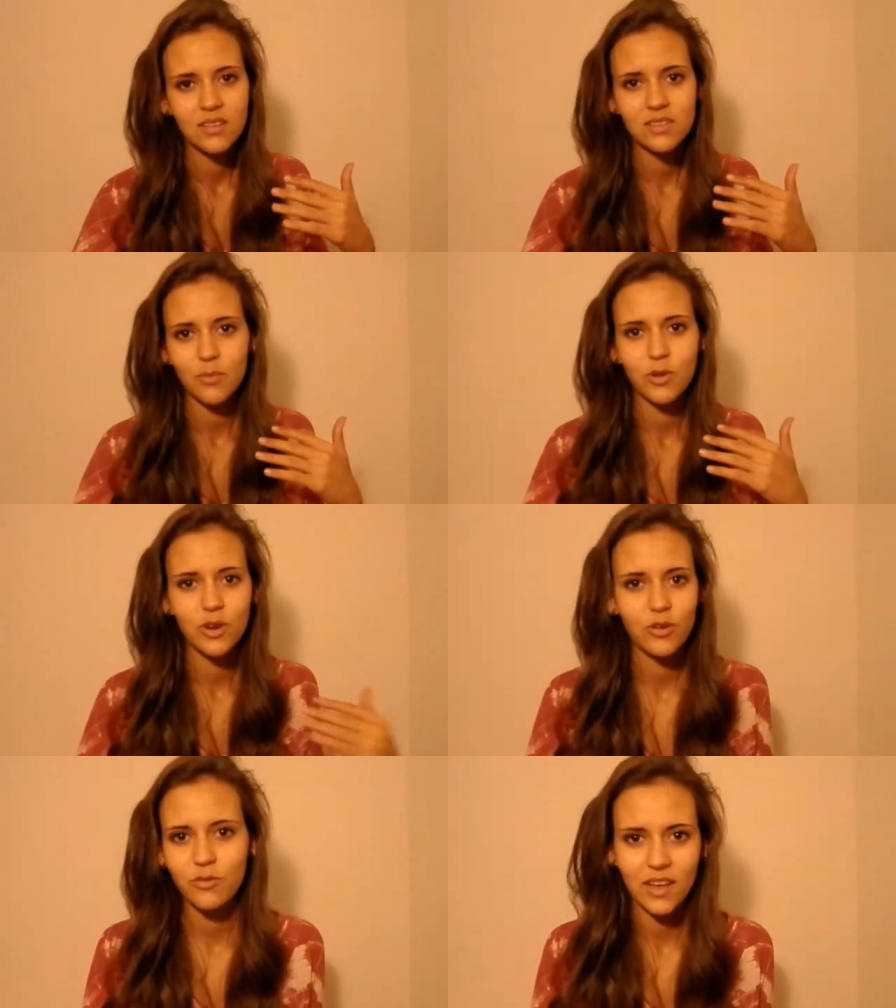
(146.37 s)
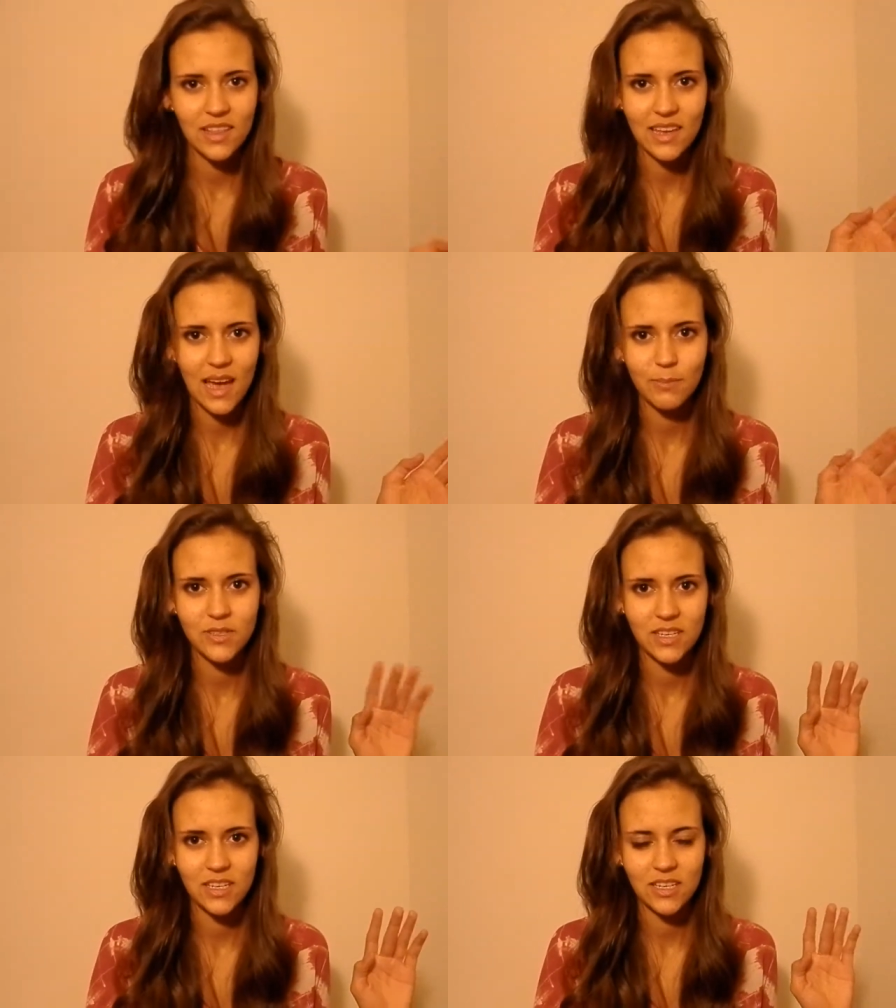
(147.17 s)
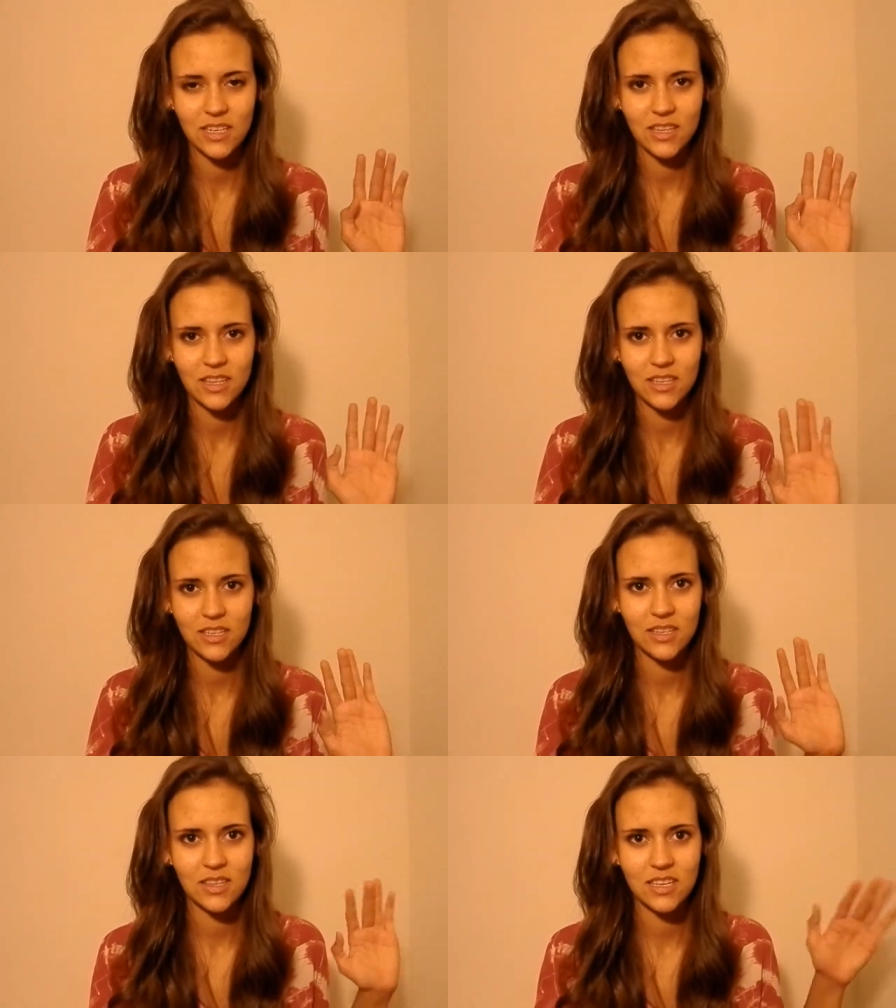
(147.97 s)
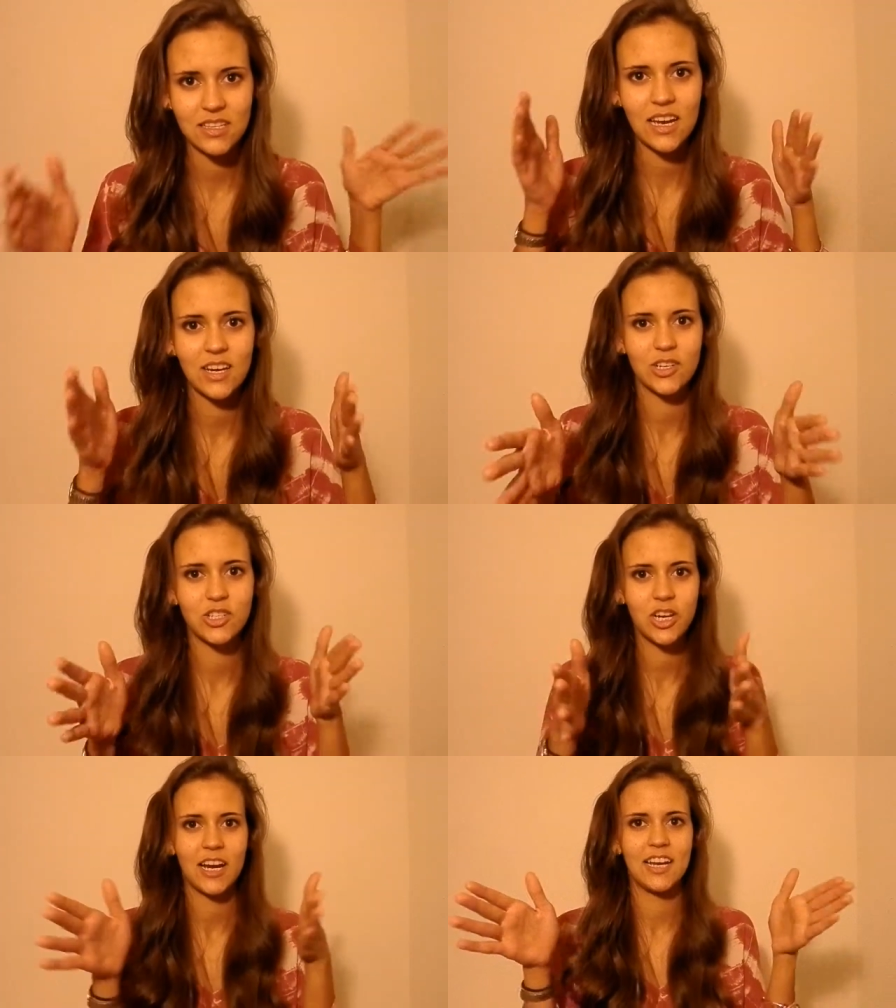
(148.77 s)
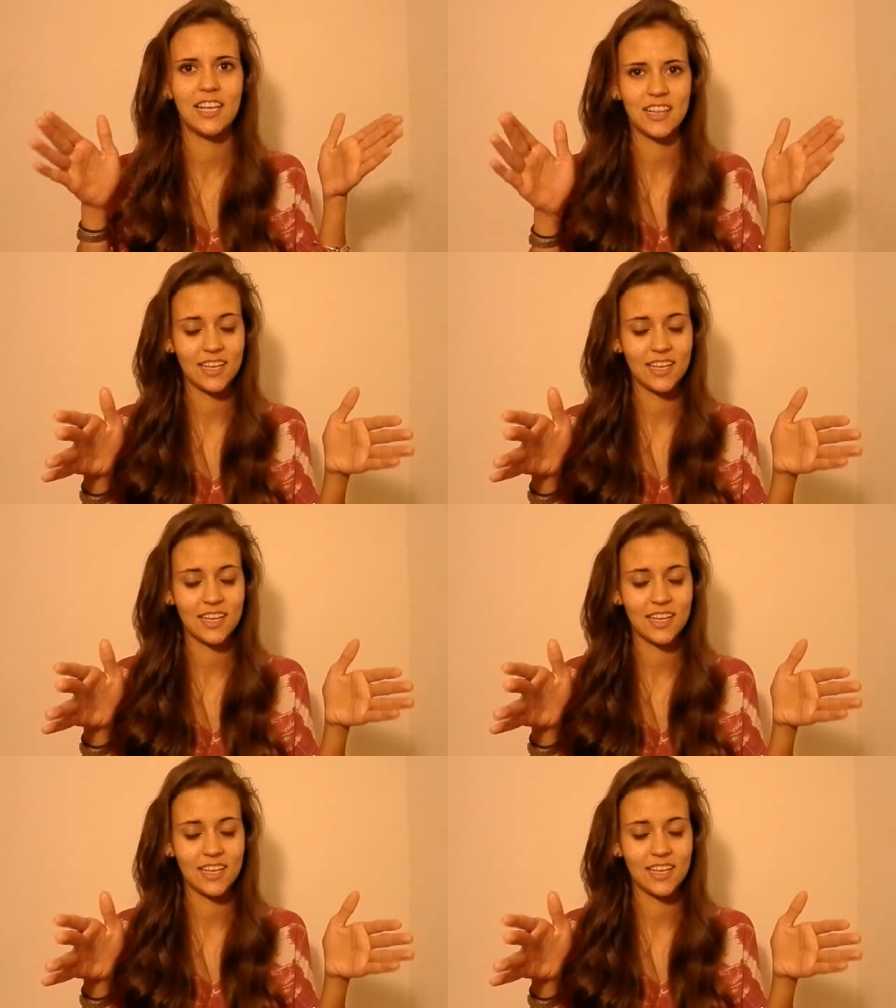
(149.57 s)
someone notified the captain and the entire train